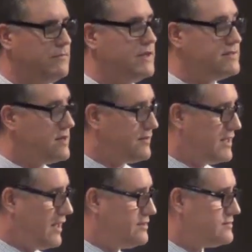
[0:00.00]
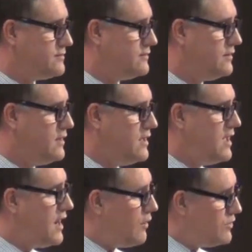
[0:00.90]
That's not the case.
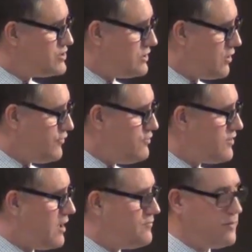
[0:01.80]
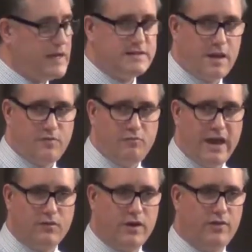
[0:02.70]
And I want you to know, if you've come from that type of
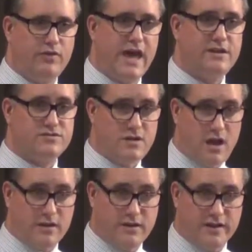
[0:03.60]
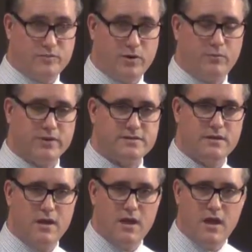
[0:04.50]
background, that is not God's purpose.
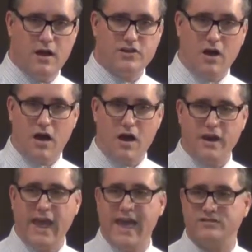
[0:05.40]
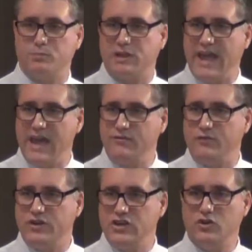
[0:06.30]
God has a plan
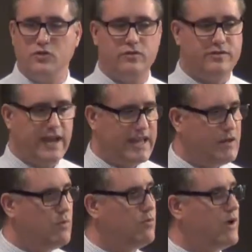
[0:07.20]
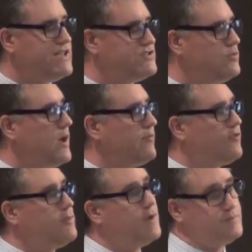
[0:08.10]
for you that He will raise you up
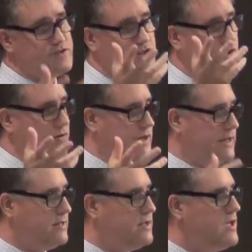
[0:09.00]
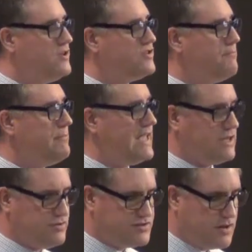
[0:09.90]
from obscurity to
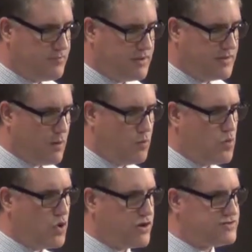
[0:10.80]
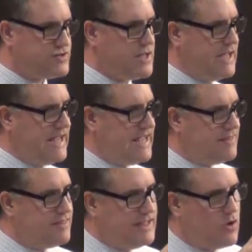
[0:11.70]
make you something that works
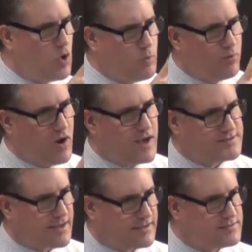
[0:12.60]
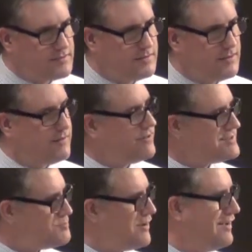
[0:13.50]
in the whole process of
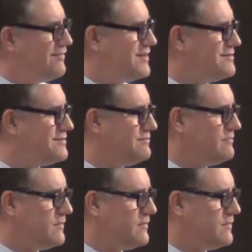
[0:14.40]
His providence.